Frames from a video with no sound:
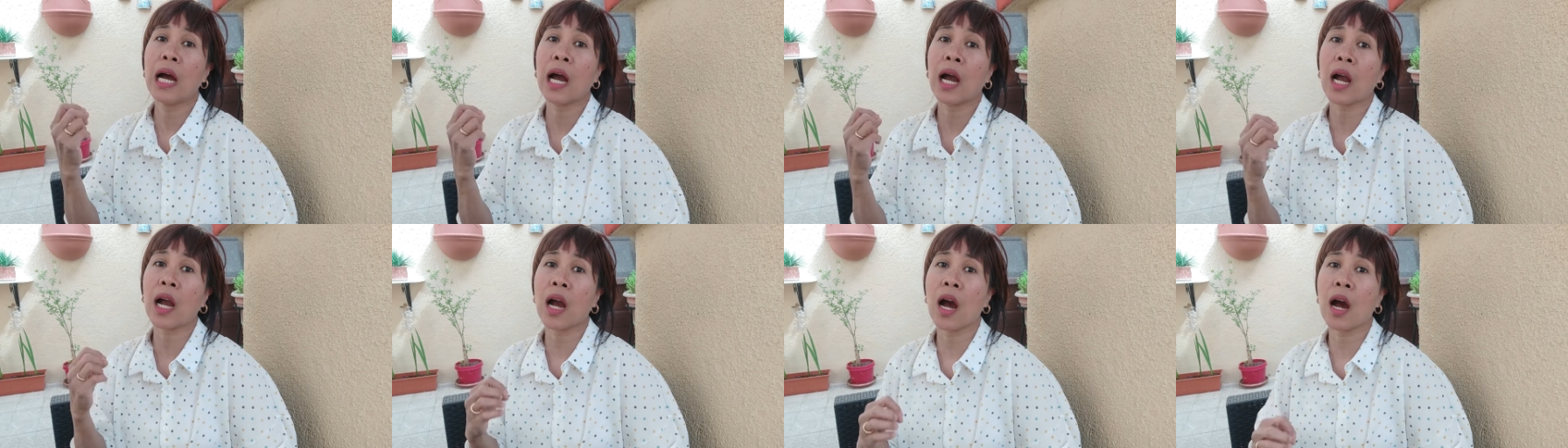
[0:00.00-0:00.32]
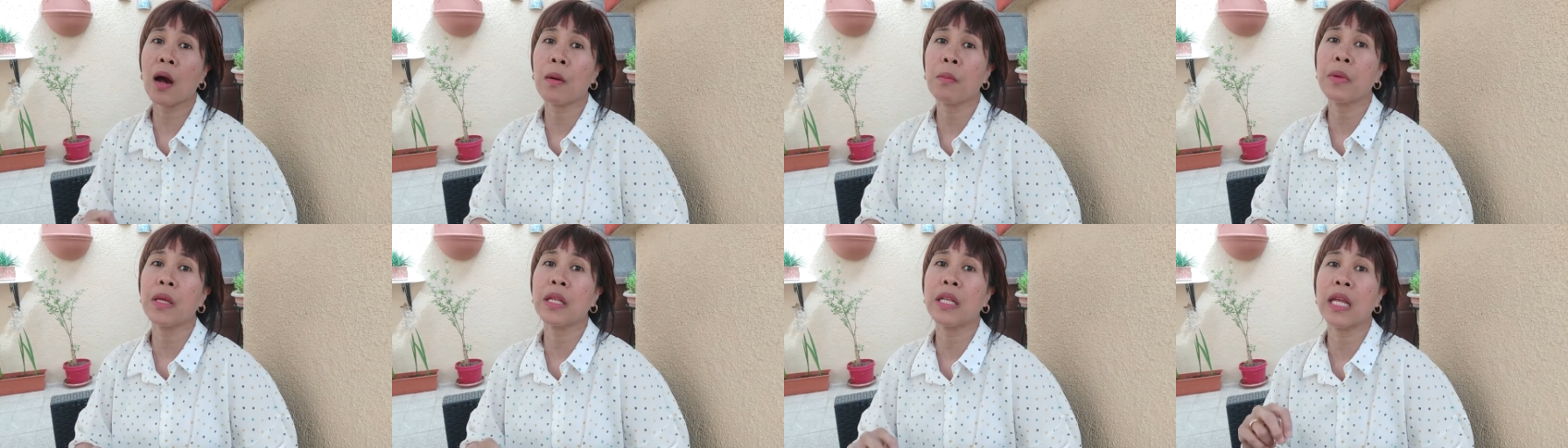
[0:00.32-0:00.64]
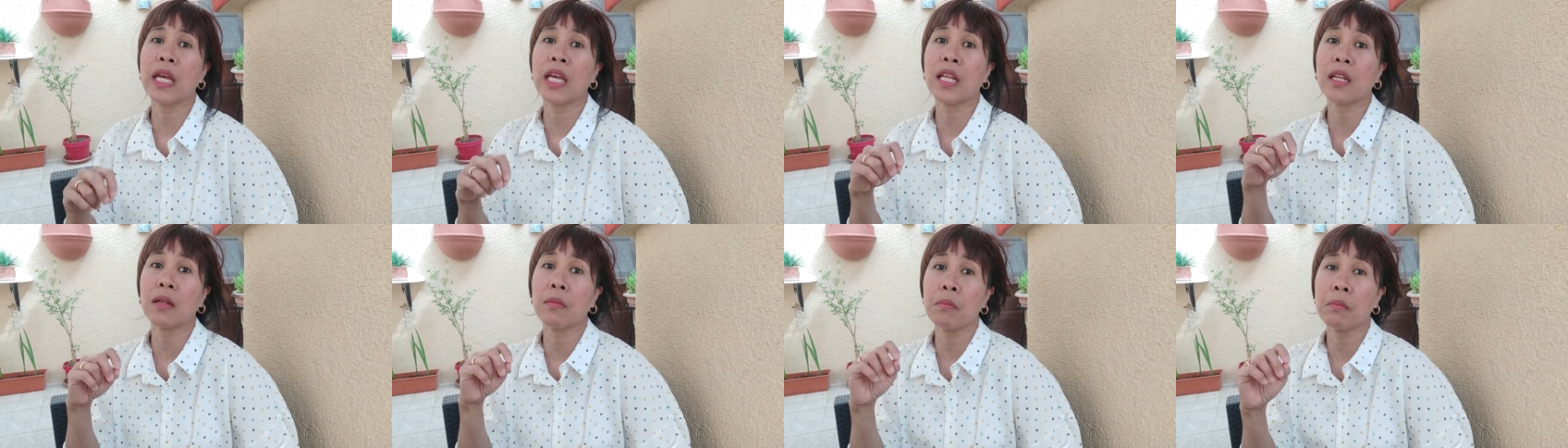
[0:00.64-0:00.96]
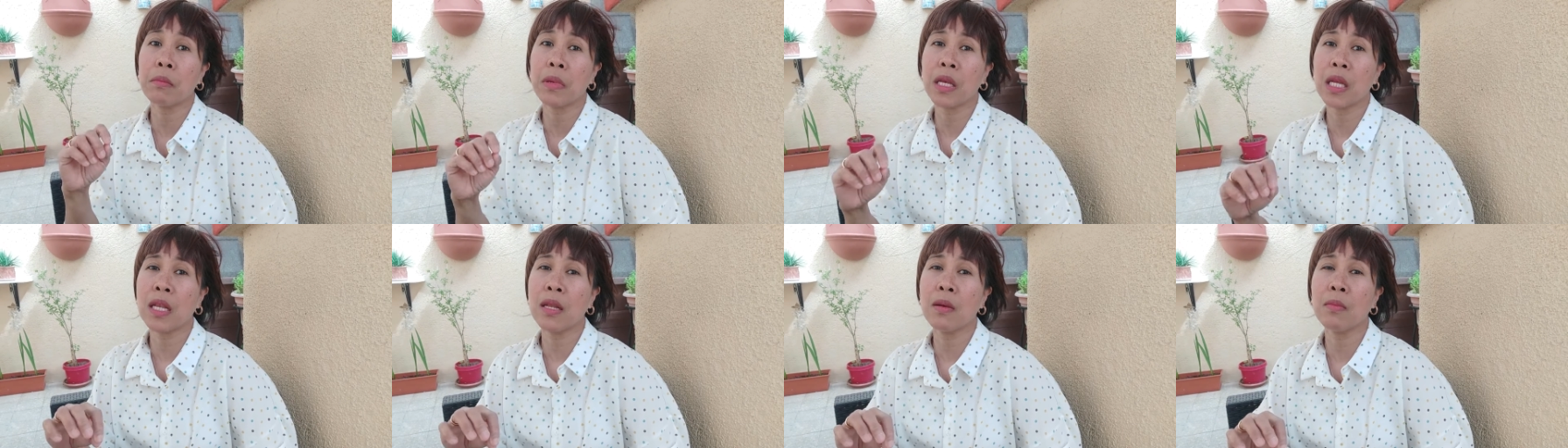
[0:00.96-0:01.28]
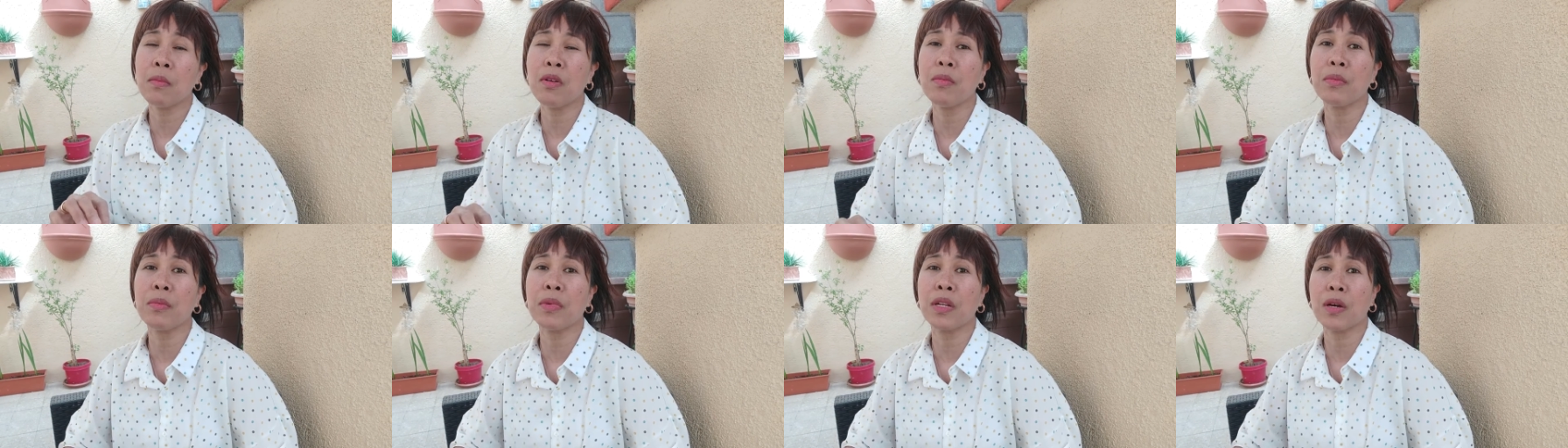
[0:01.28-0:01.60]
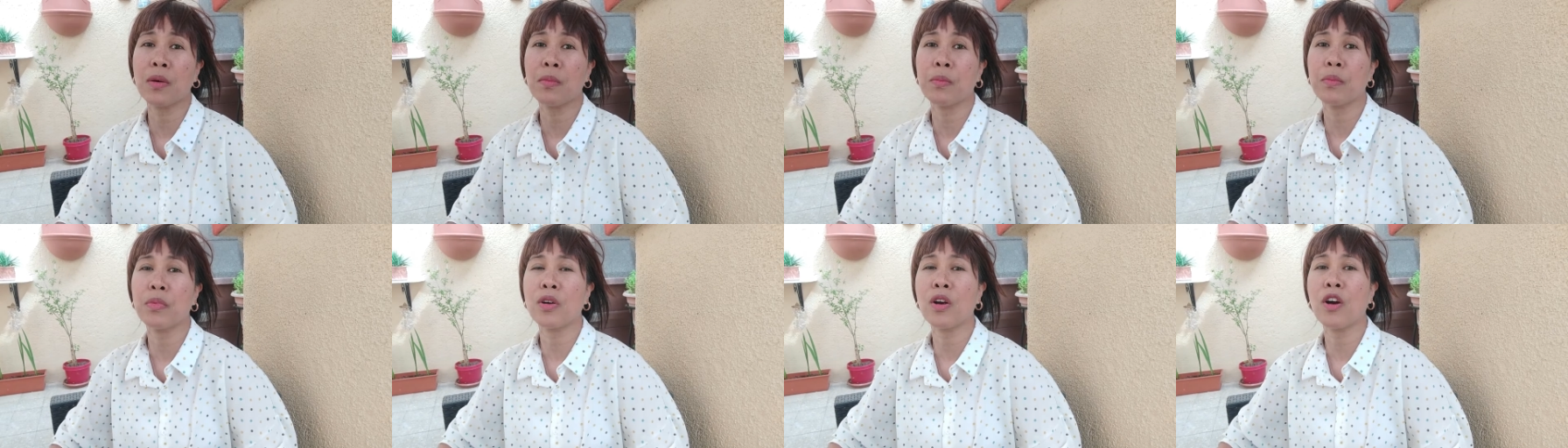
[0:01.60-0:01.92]
accommodate minimum
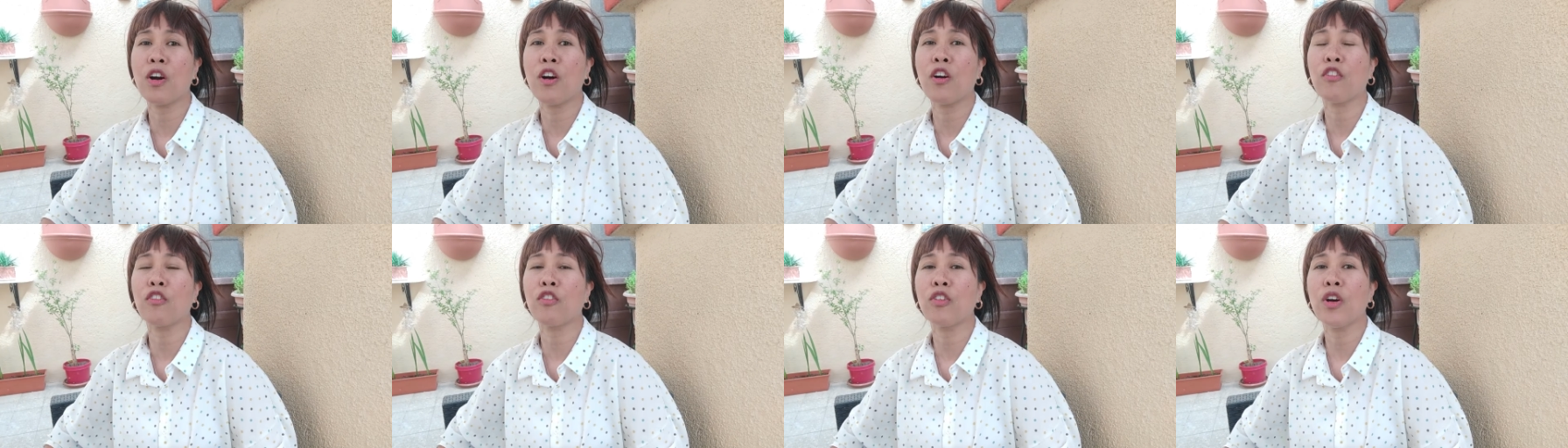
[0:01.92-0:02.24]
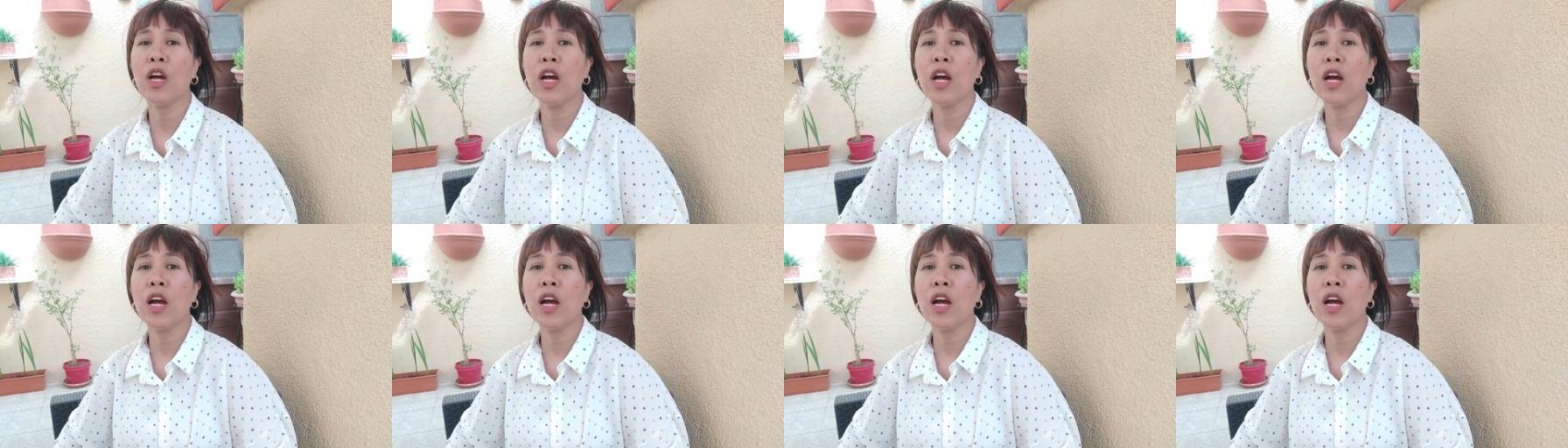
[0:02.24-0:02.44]
number of